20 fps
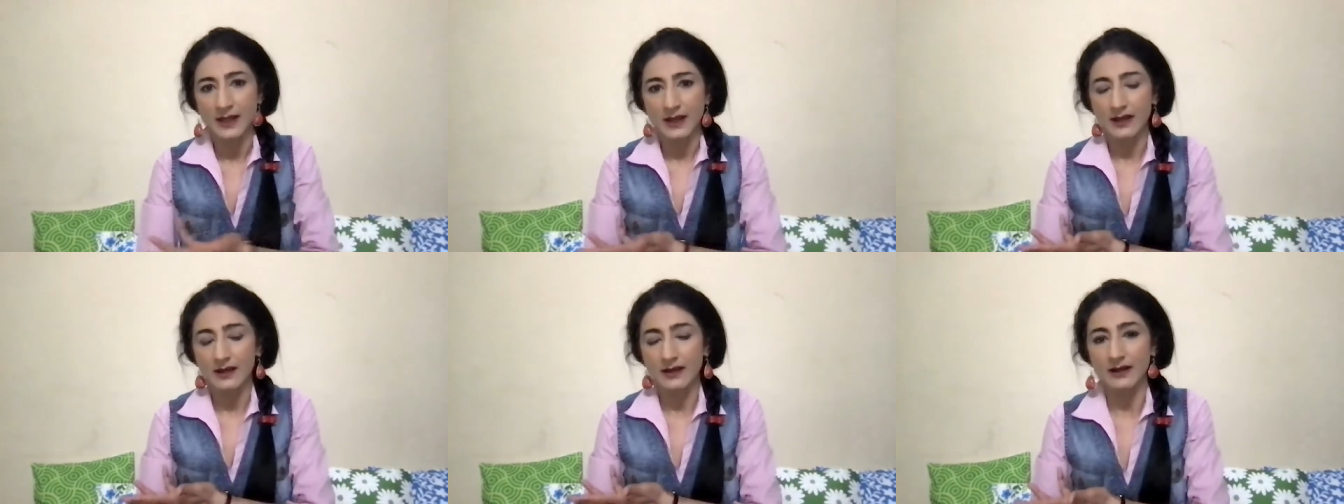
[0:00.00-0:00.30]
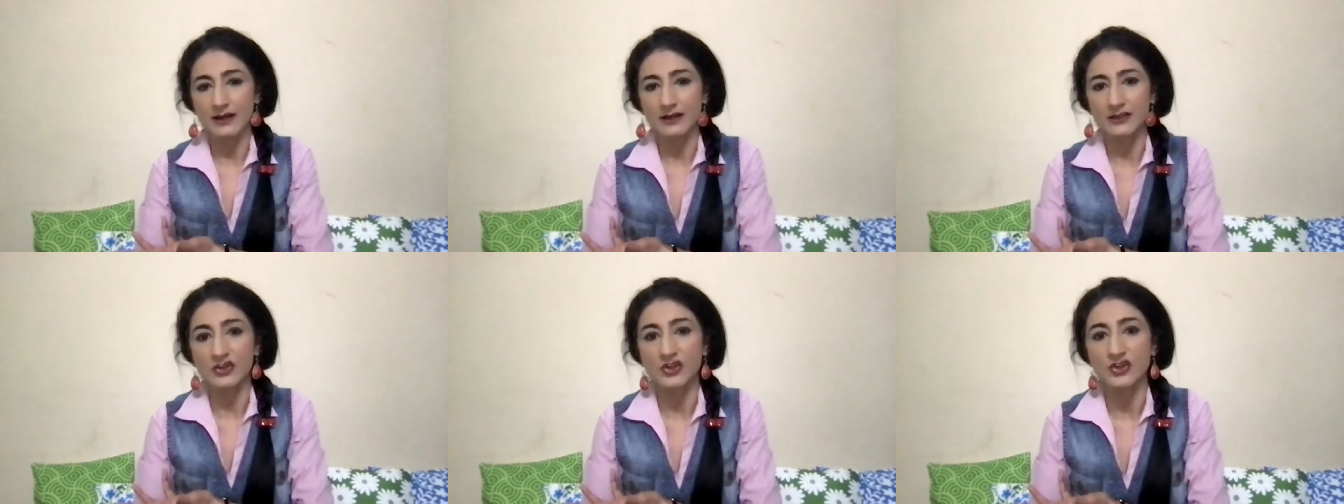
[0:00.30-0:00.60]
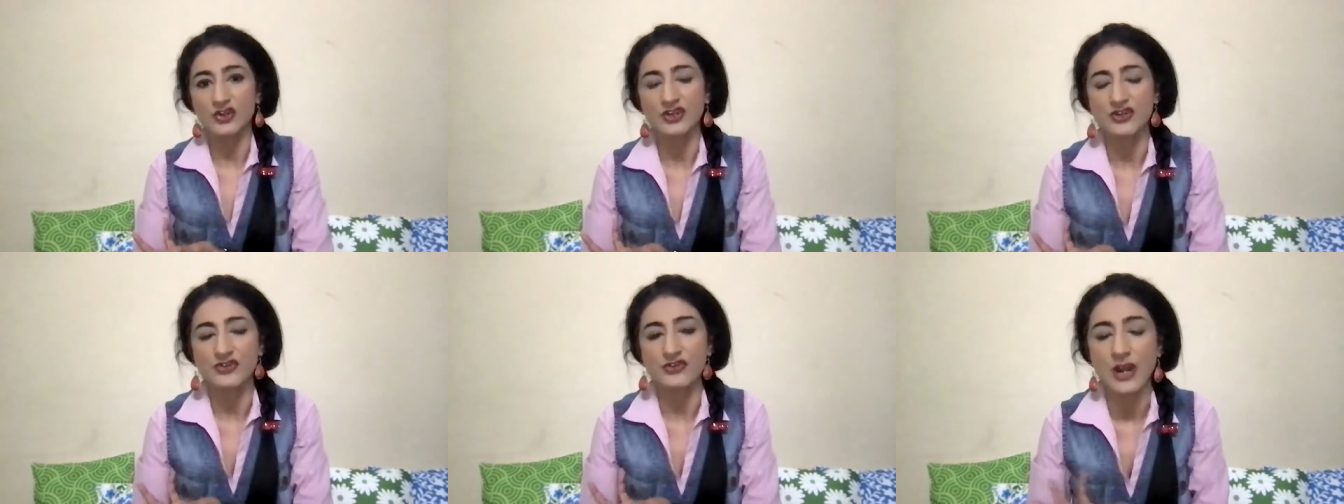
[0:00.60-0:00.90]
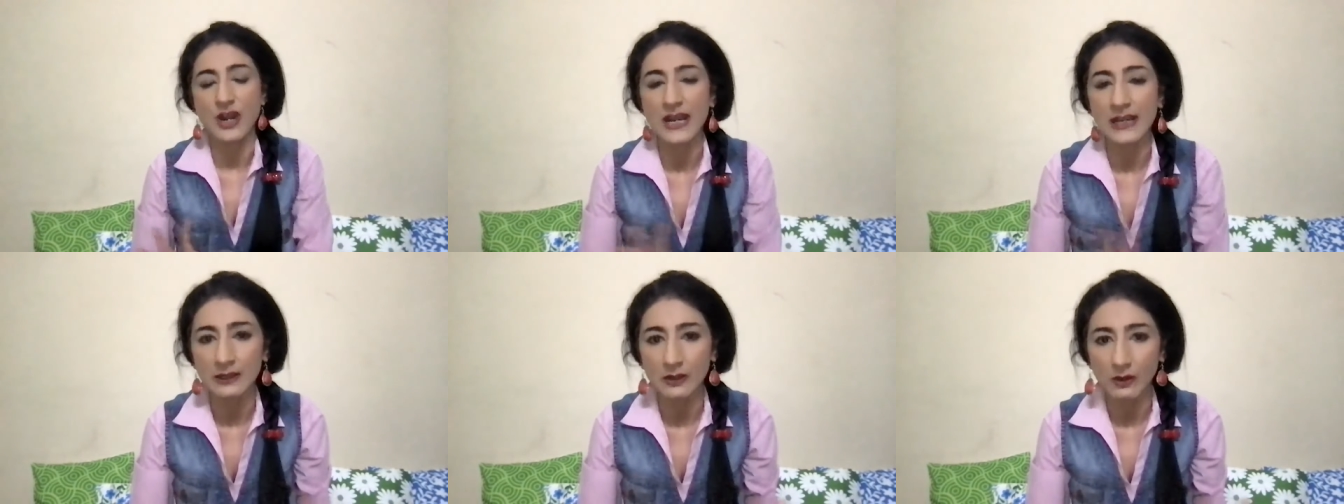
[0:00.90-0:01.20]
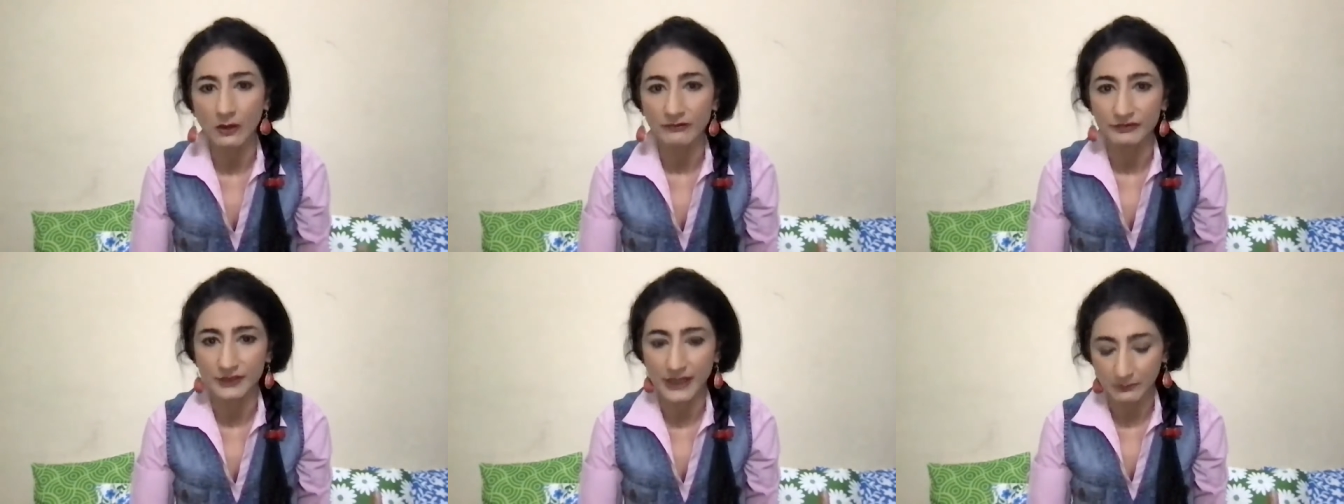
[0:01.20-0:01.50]
a trail
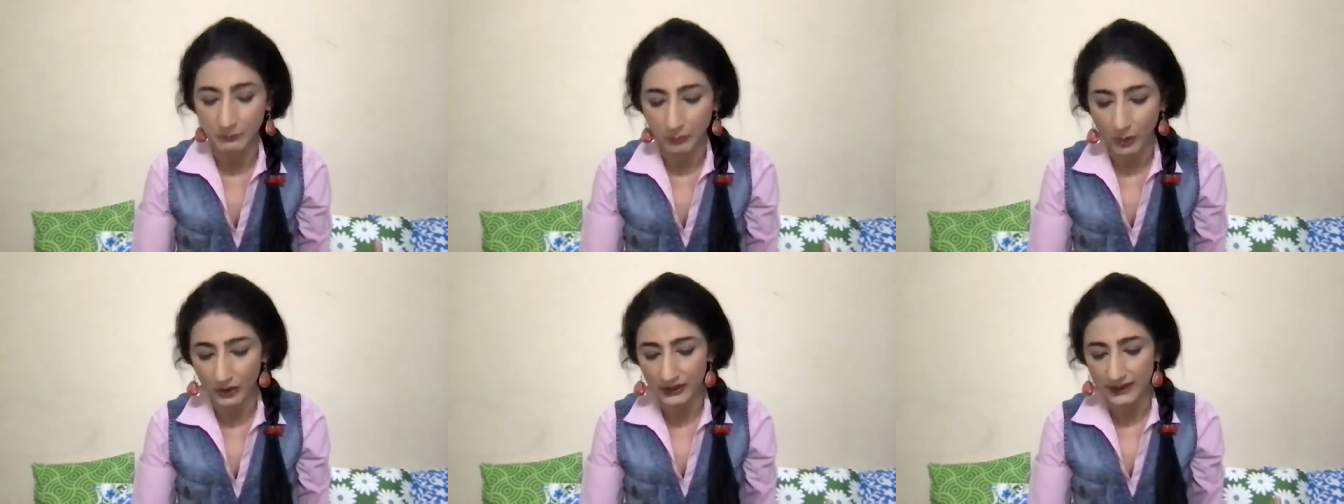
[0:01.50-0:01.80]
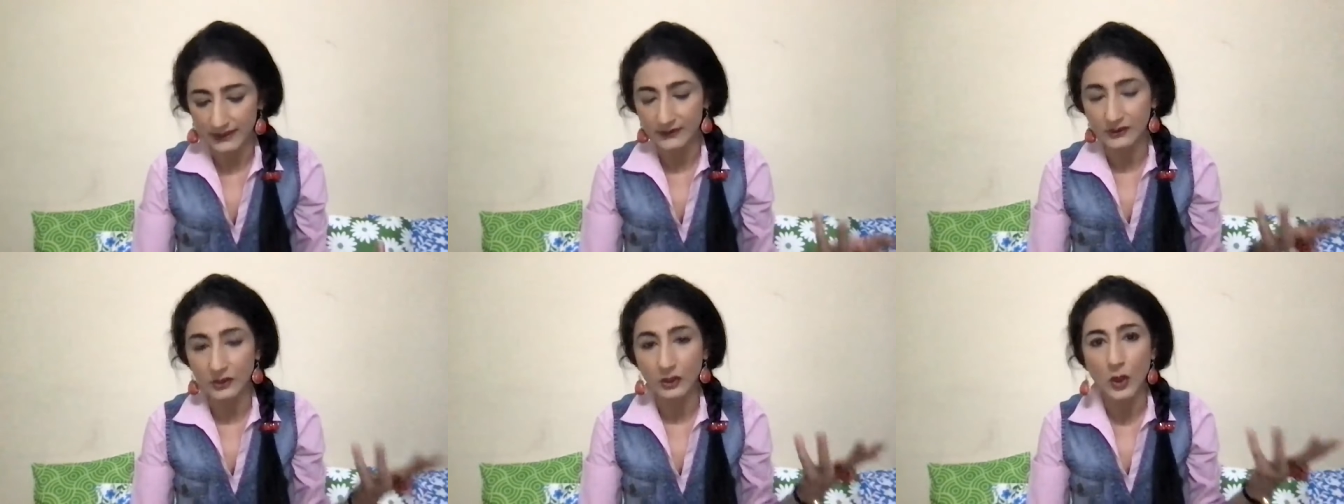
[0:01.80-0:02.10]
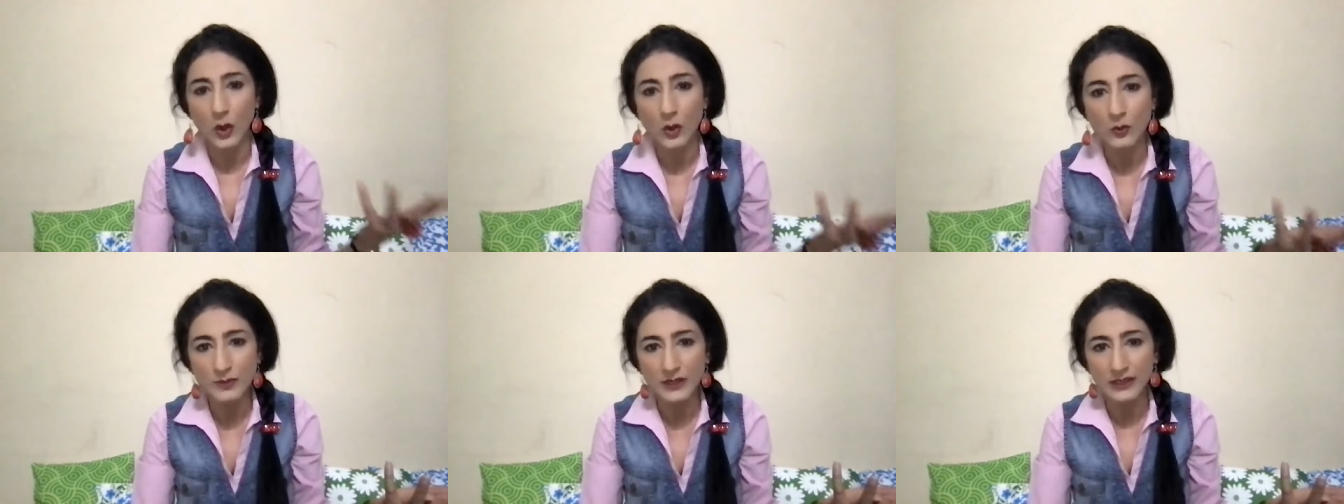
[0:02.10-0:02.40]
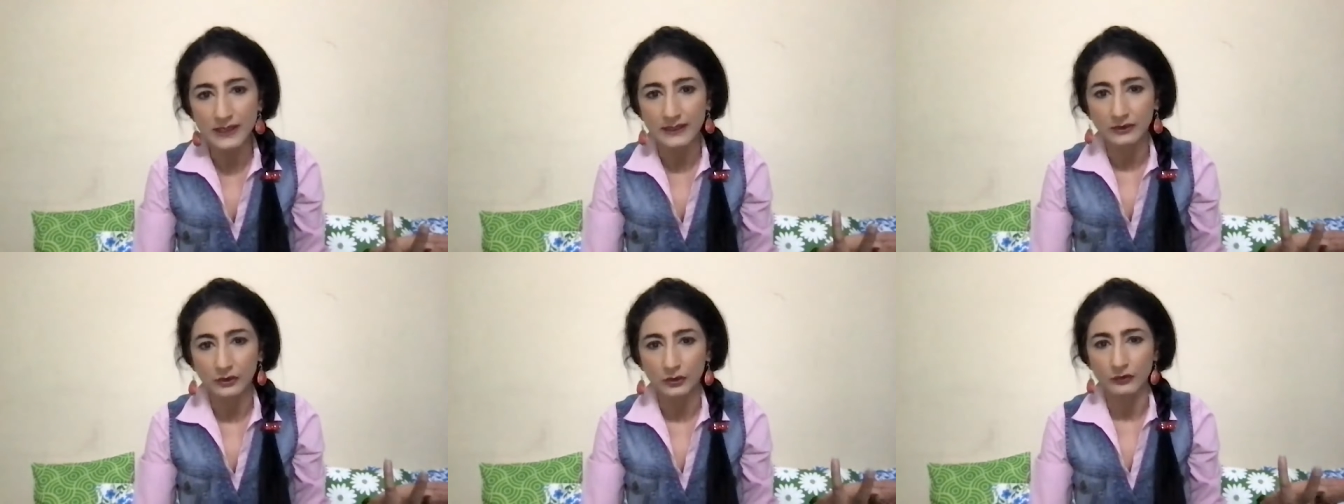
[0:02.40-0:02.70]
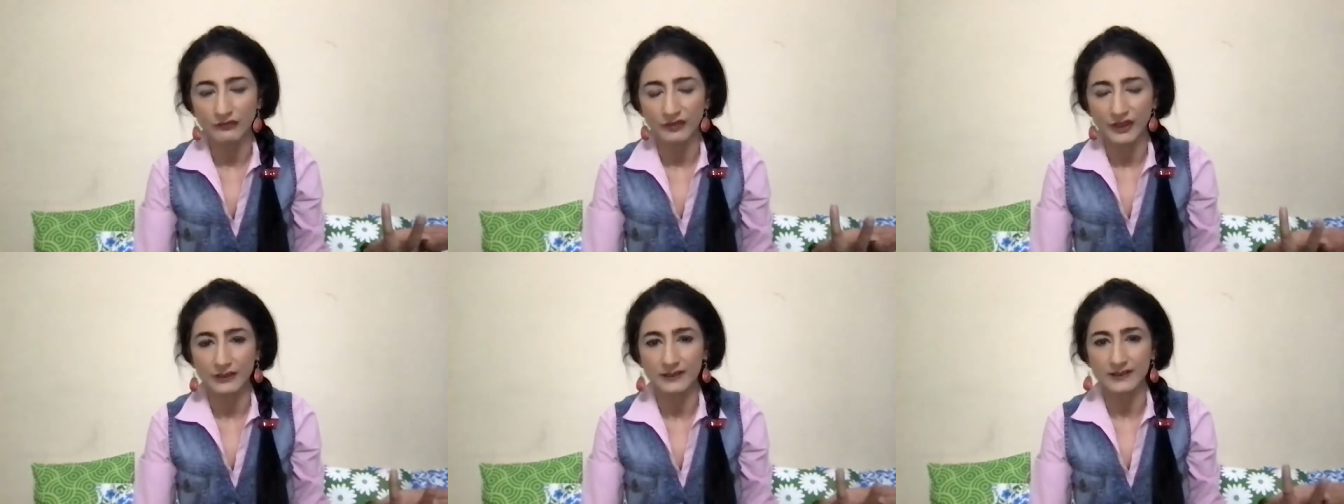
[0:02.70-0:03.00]
of dead bodies globally
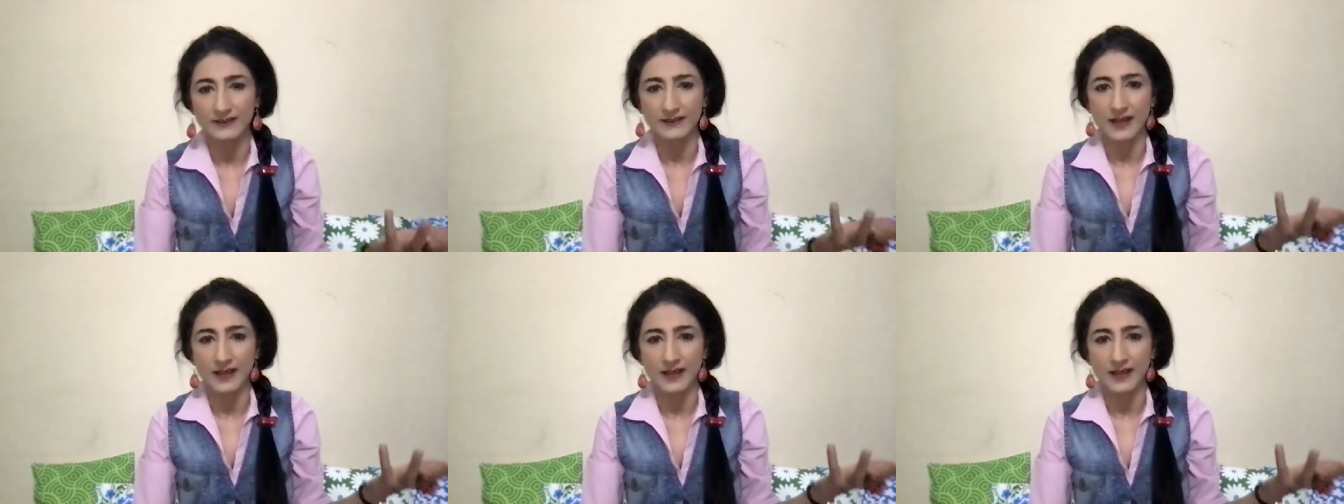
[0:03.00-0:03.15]
through various